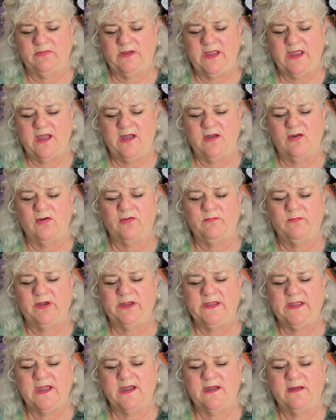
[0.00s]
car, on my
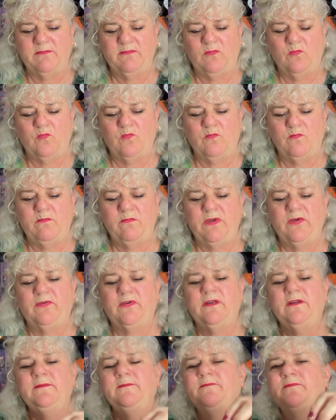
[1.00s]
car
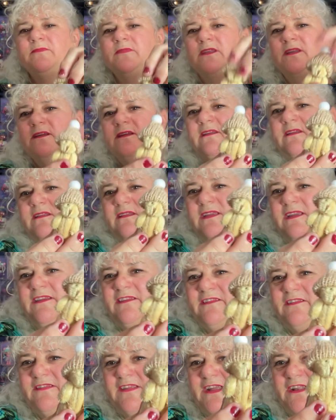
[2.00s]
mirror.
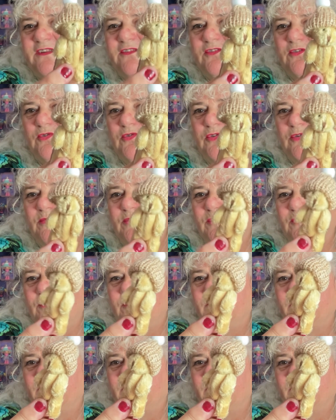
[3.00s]
Isn't that adorable?